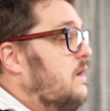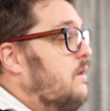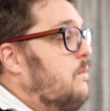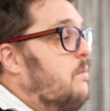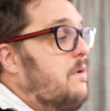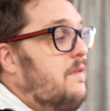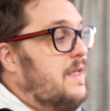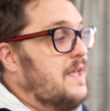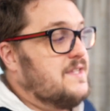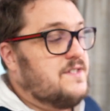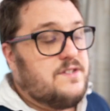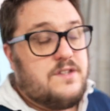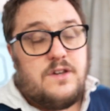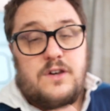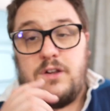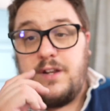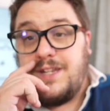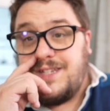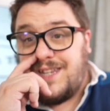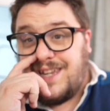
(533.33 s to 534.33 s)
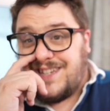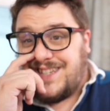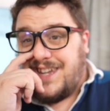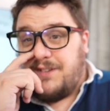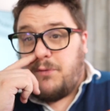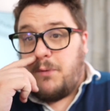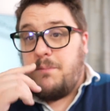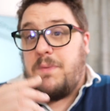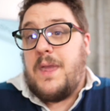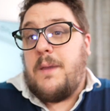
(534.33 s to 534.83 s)
What that's done is that's
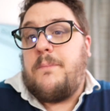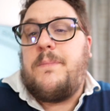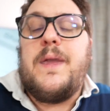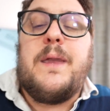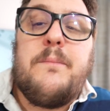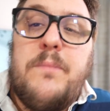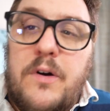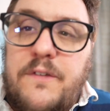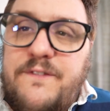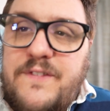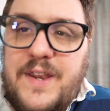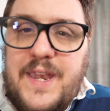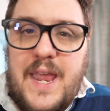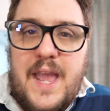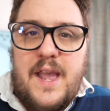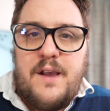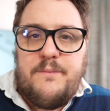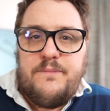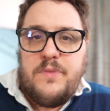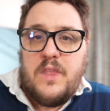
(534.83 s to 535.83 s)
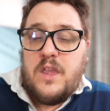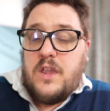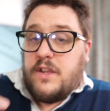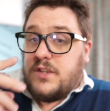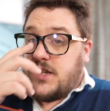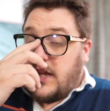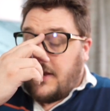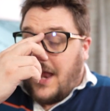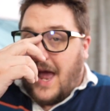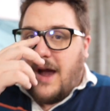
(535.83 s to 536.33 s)
given me a big buffer now.
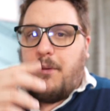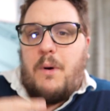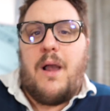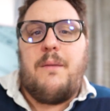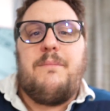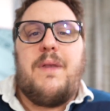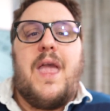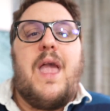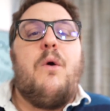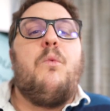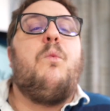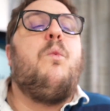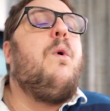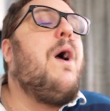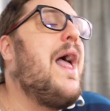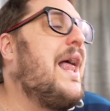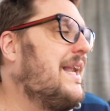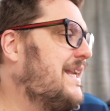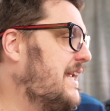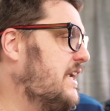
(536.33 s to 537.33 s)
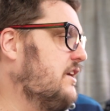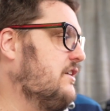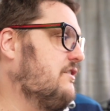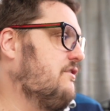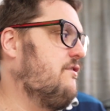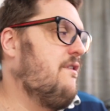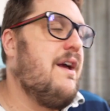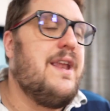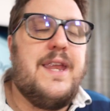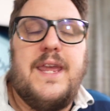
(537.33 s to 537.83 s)
So now I'm well in
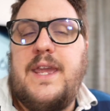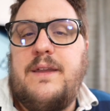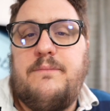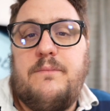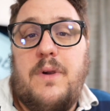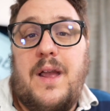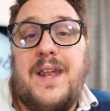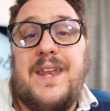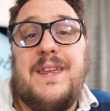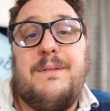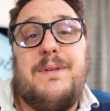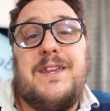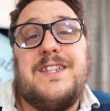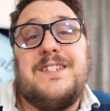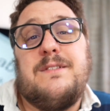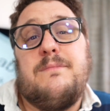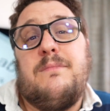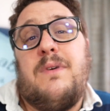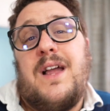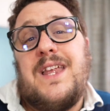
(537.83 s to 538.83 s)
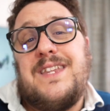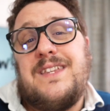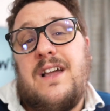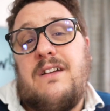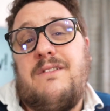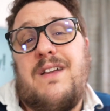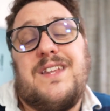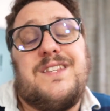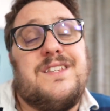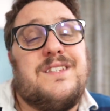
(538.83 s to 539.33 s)
credit, and it means that my
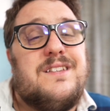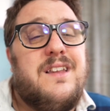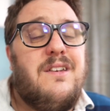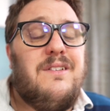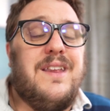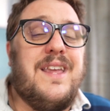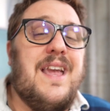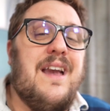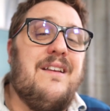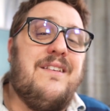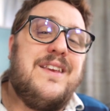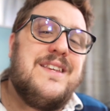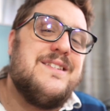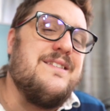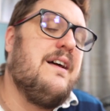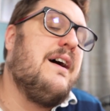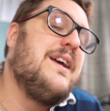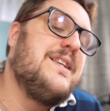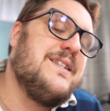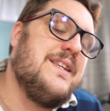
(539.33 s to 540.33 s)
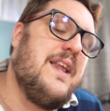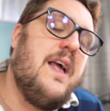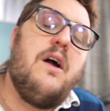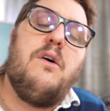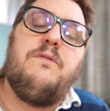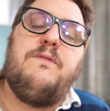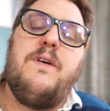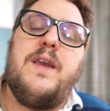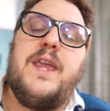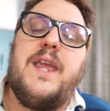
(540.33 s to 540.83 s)
director's loan account is nice and
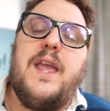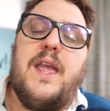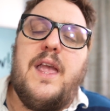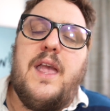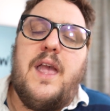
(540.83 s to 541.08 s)
healthy,